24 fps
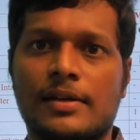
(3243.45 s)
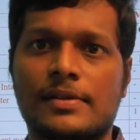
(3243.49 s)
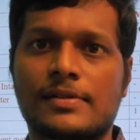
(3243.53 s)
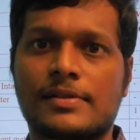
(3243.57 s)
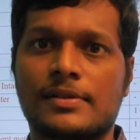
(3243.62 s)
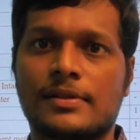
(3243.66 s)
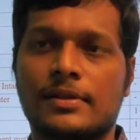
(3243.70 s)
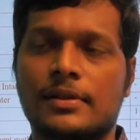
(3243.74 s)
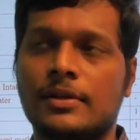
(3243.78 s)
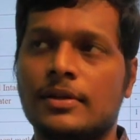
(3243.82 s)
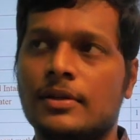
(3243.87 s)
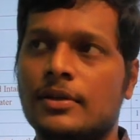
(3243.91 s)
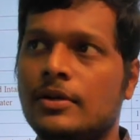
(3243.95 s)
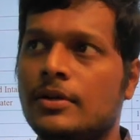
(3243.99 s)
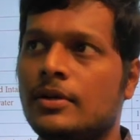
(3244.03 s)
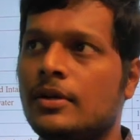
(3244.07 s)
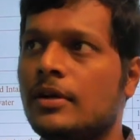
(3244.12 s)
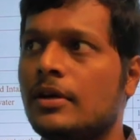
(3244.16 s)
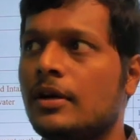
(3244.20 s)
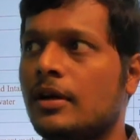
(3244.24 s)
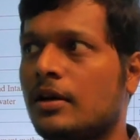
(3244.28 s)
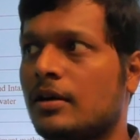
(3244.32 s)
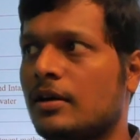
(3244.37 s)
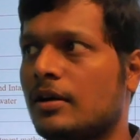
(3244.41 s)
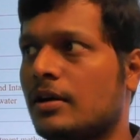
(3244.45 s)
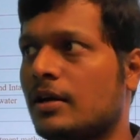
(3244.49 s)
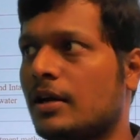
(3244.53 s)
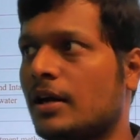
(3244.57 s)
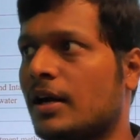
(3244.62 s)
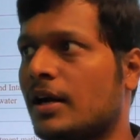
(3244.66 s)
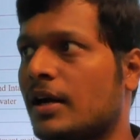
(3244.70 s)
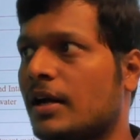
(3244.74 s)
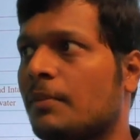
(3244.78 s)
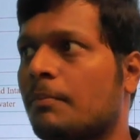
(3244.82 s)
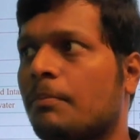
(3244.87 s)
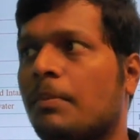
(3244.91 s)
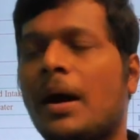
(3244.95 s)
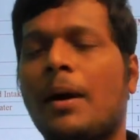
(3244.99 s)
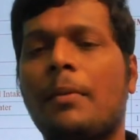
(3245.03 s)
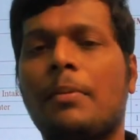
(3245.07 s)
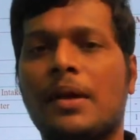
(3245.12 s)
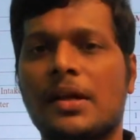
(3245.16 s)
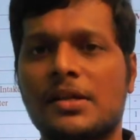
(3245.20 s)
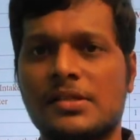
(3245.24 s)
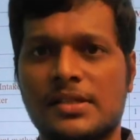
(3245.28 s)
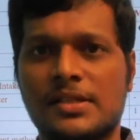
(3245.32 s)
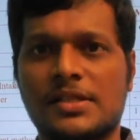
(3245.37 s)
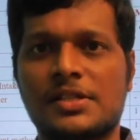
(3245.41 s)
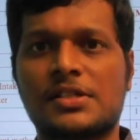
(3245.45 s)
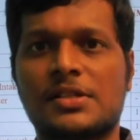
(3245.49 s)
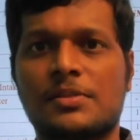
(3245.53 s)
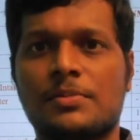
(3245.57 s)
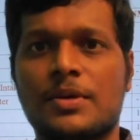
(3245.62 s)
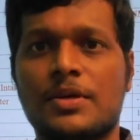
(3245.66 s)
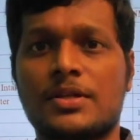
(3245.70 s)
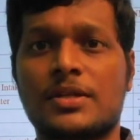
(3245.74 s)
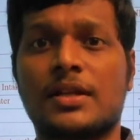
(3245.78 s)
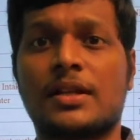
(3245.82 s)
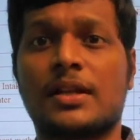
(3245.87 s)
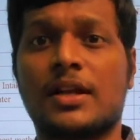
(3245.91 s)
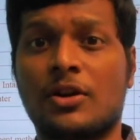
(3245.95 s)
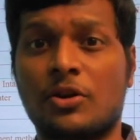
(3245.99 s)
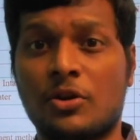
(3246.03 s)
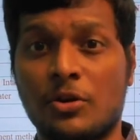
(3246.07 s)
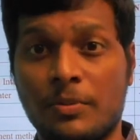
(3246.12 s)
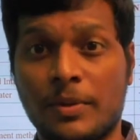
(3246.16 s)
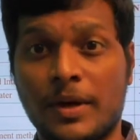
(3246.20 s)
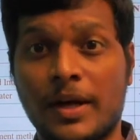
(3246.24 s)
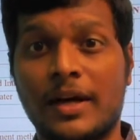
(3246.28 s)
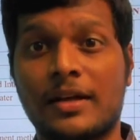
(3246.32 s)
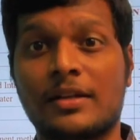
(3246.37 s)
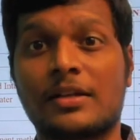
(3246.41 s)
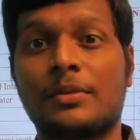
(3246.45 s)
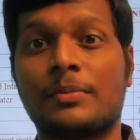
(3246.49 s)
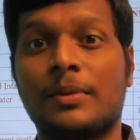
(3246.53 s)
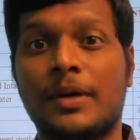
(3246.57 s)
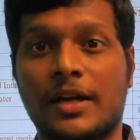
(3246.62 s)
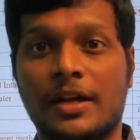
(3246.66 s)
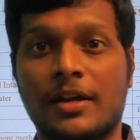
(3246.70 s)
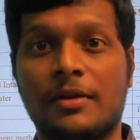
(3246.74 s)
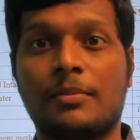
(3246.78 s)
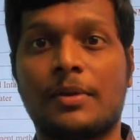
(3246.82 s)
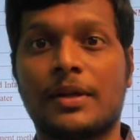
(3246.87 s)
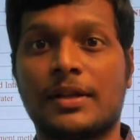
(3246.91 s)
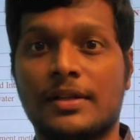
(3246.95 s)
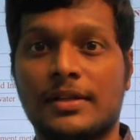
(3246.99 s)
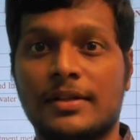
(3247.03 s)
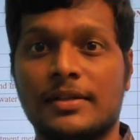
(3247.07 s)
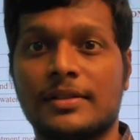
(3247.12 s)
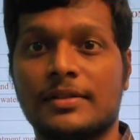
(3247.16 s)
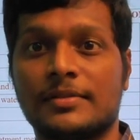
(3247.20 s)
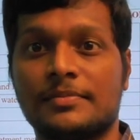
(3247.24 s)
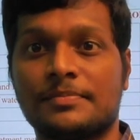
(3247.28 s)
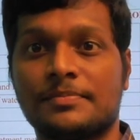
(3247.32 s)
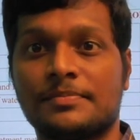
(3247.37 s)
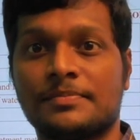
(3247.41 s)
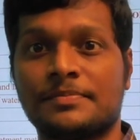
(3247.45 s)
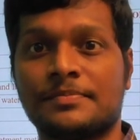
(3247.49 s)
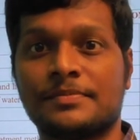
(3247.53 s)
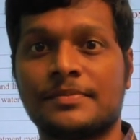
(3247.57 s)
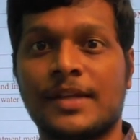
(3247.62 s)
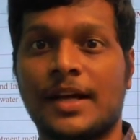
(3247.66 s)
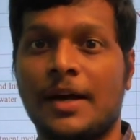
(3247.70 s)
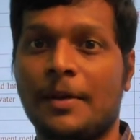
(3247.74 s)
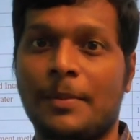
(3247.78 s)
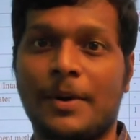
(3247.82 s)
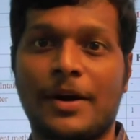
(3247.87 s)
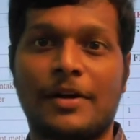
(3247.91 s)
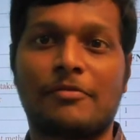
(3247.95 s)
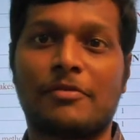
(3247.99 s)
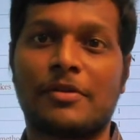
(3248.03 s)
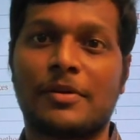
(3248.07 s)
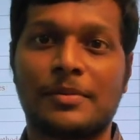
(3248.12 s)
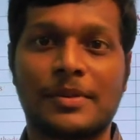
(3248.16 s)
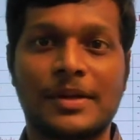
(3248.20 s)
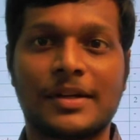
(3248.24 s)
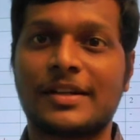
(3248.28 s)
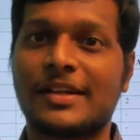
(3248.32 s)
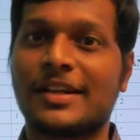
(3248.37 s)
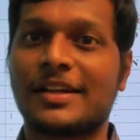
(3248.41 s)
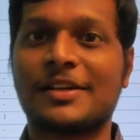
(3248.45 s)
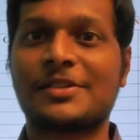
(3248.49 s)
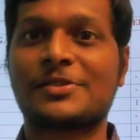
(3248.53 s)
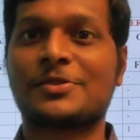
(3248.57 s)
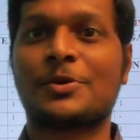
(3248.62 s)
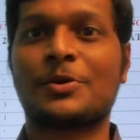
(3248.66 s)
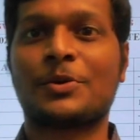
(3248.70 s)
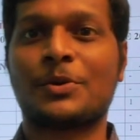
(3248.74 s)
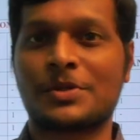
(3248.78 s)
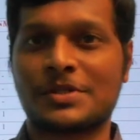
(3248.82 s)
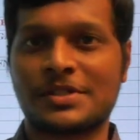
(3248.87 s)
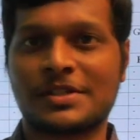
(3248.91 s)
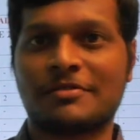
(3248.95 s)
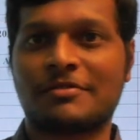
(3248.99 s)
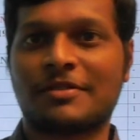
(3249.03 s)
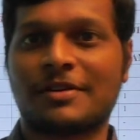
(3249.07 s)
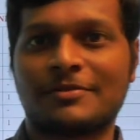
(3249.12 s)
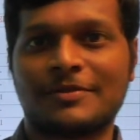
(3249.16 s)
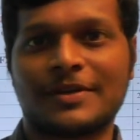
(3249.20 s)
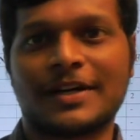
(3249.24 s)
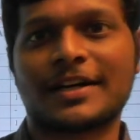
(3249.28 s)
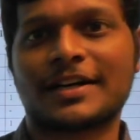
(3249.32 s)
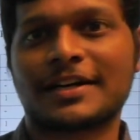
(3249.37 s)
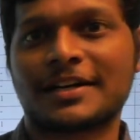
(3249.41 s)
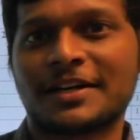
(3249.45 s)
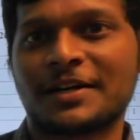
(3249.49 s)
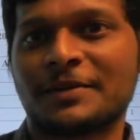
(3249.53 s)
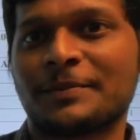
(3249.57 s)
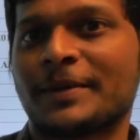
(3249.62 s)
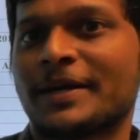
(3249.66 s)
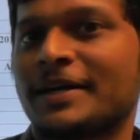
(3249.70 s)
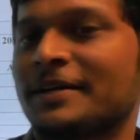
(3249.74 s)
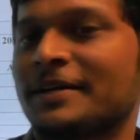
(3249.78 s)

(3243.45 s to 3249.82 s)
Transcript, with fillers: uh, regarding population estimation that too by arithmetic method apart from that there is no question from water demand